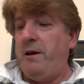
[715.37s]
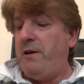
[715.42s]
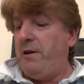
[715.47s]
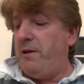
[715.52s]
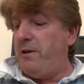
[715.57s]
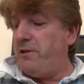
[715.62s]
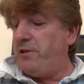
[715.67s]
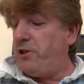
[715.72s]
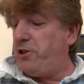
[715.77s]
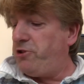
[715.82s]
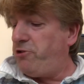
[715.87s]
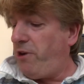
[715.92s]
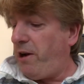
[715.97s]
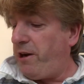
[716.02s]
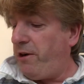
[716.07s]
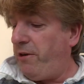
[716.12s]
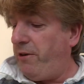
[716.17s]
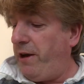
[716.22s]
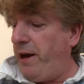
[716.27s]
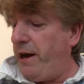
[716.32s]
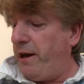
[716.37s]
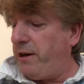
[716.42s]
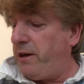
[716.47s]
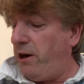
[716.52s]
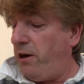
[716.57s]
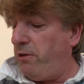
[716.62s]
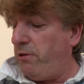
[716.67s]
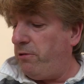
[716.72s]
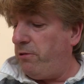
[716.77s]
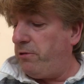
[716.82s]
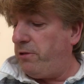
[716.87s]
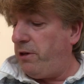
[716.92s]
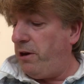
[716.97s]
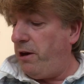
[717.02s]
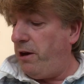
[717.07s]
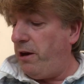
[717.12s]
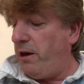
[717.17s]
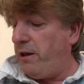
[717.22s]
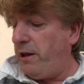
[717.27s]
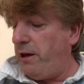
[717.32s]
there's a track on here called
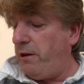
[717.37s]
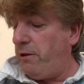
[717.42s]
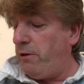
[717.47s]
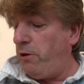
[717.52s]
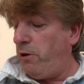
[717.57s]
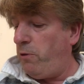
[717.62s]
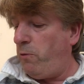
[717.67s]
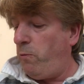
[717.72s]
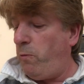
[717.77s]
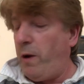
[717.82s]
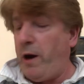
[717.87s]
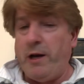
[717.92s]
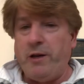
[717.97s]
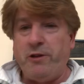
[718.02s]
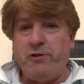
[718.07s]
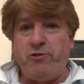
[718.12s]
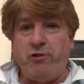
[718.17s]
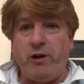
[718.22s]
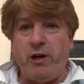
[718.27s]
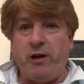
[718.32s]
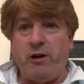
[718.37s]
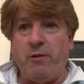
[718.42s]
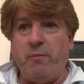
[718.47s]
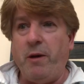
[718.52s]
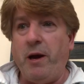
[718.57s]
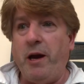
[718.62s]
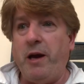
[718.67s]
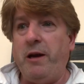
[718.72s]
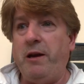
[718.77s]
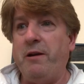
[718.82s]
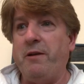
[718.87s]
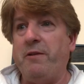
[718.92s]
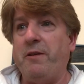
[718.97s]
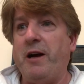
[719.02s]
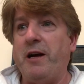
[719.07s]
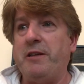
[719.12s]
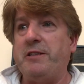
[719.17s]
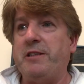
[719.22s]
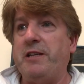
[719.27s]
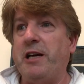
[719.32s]
A Little Old Wine Drinker Me, and
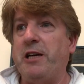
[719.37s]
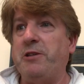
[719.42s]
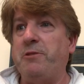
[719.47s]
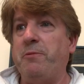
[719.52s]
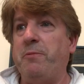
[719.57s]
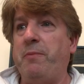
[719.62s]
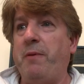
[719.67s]
that takes me